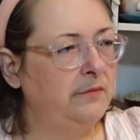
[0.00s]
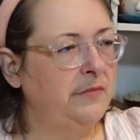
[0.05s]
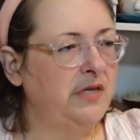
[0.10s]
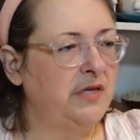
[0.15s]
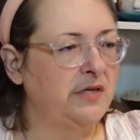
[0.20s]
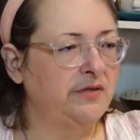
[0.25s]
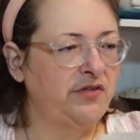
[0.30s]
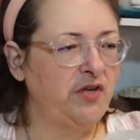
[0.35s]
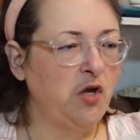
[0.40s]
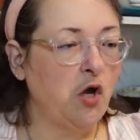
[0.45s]

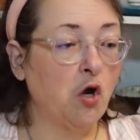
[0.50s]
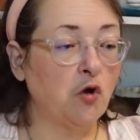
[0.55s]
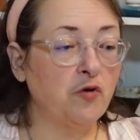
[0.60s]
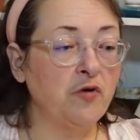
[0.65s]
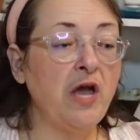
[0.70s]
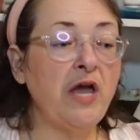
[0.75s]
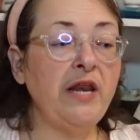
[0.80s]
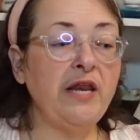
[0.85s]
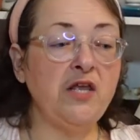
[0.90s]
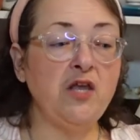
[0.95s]
because he
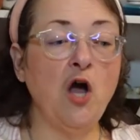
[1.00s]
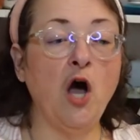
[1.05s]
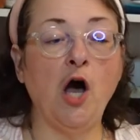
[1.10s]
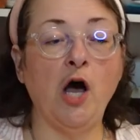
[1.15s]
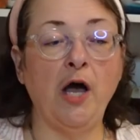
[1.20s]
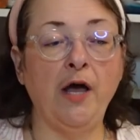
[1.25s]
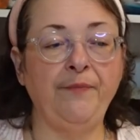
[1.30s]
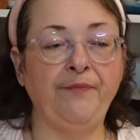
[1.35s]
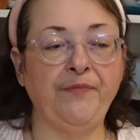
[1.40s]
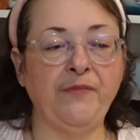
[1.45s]
already
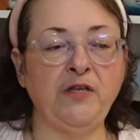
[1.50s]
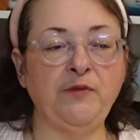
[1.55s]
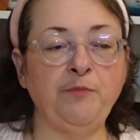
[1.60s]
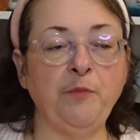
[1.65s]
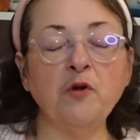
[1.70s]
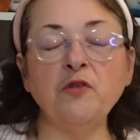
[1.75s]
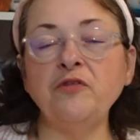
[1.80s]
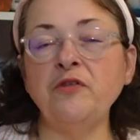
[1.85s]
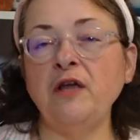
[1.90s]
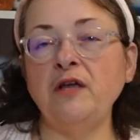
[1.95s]
got, his
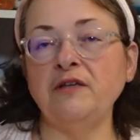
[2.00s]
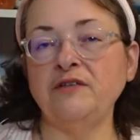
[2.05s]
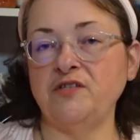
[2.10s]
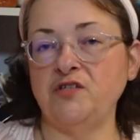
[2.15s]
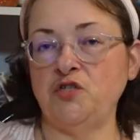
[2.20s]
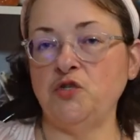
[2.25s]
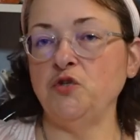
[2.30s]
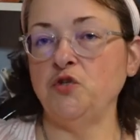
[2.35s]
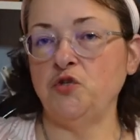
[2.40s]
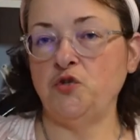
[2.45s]
birthday isn't
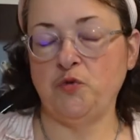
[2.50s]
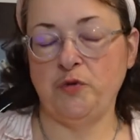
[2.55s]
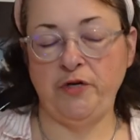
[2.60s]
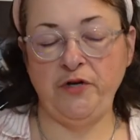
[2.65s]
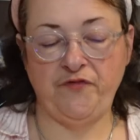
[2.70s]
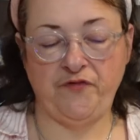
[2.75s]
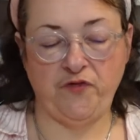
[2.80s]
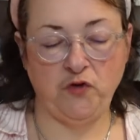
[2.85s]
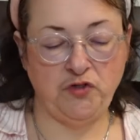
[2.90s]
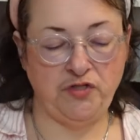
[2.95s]
until the
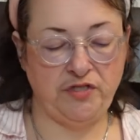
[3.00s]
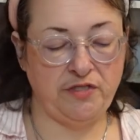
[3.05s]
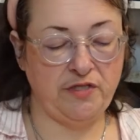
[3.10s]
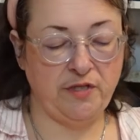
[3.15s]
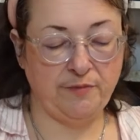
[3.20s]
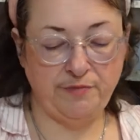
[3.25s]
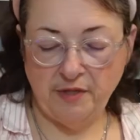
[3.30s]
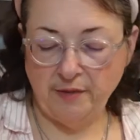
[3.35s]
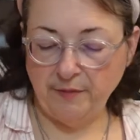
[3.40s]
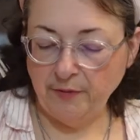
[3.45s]
twenty-first of
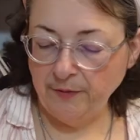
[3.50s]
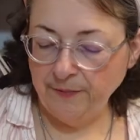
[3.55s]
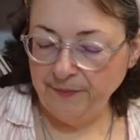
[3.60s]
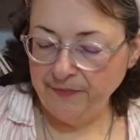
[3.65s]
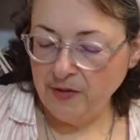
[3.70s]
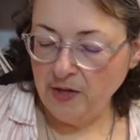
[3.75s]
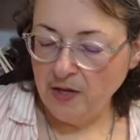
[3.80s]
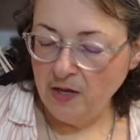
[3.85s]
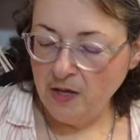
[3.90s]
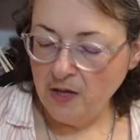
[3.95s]
September,
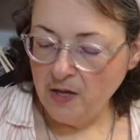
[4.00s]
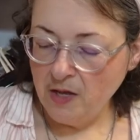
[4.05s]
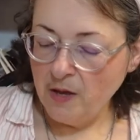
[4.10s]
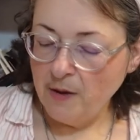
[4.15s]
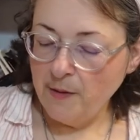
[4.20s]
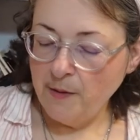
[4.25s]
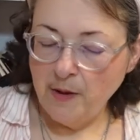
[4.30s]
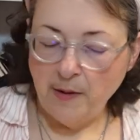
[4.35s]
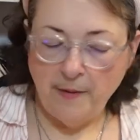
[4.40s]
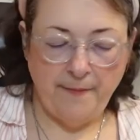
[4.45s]

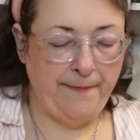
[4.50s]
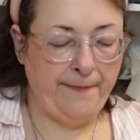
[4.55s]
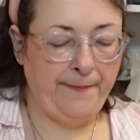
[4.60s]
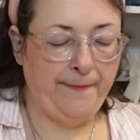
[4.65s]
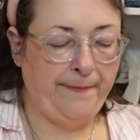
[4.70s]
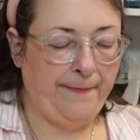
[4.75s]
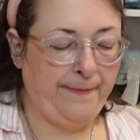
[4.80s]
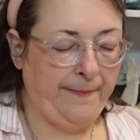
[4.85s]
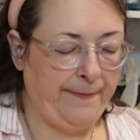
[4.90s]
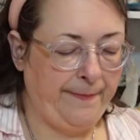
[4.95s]

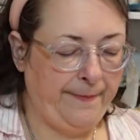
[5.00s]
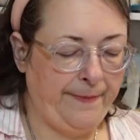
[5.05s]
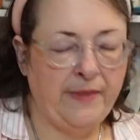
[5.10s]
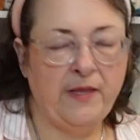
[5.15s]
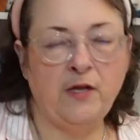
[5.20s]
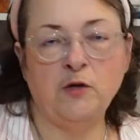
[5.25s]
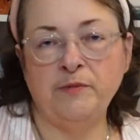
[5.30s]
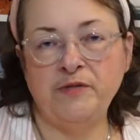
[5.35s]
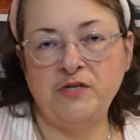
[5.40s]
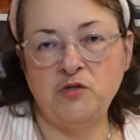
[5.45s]

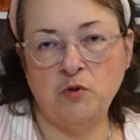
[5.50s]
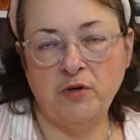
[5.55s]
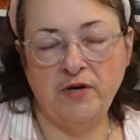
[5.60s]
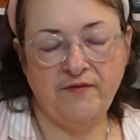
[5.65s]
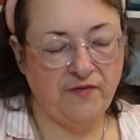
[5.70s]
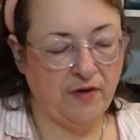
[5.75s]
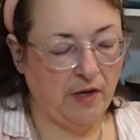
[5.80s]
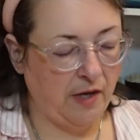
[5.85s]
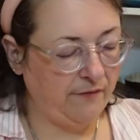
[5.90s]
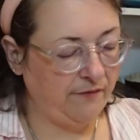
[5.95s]
and he'll be
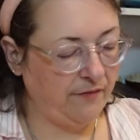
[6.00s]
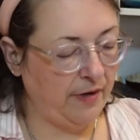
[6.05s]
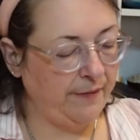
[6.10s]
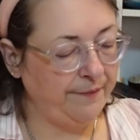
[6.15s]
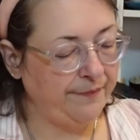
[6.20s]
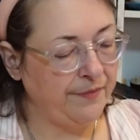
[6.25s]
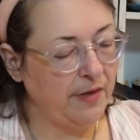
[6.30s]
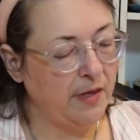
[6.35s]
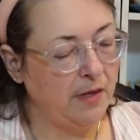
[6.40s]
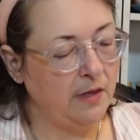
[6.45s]
twenty-five, right?
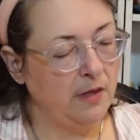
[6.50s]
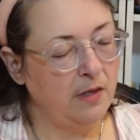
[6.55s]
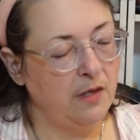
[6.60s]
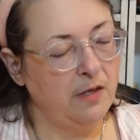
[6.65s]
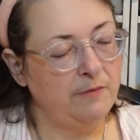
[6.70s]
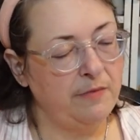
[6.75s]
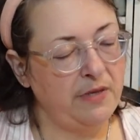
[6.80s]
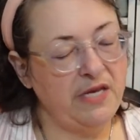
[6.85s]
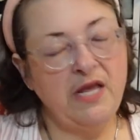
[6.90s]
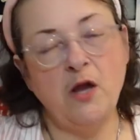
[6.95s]

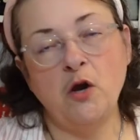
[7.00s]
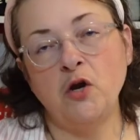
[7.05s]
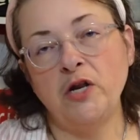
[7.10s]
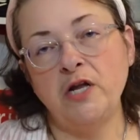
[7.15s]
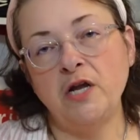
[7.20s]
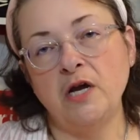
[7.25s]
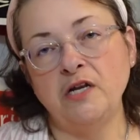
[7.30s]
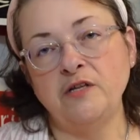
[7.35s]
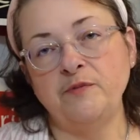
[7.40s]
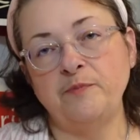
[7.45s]
And he already
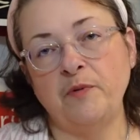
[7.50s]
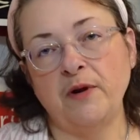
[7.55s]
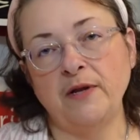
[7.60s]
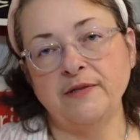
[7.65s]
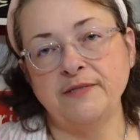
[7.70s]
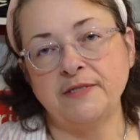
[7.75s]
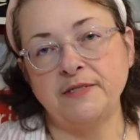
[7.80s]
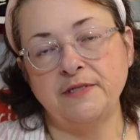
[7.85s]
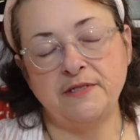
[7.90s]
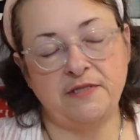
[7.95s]
got his
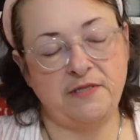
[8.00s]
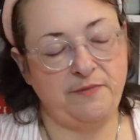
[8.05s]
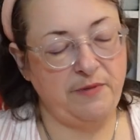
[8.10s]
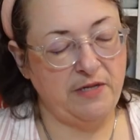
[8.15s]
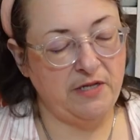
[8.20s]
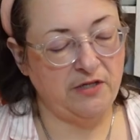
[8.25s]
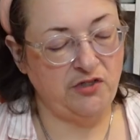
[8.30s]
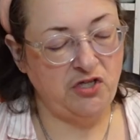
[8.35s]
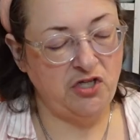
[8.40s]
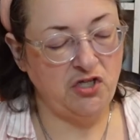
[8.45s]
presents
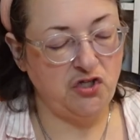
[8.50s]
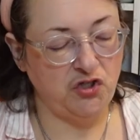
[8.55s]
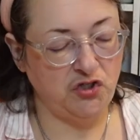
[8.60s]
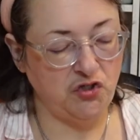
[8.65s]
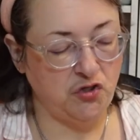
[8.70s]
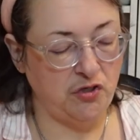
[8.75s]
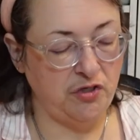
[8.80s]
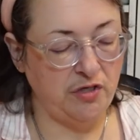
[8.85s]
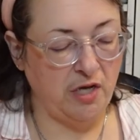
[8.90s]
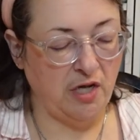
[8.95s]
because he just
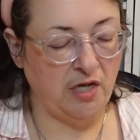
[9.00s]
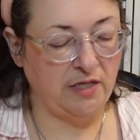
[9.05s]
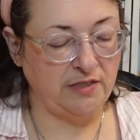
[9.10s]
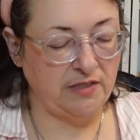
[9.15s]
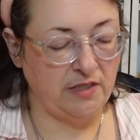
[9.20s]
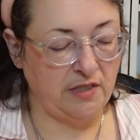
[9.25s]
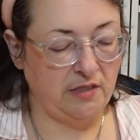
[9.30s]
could not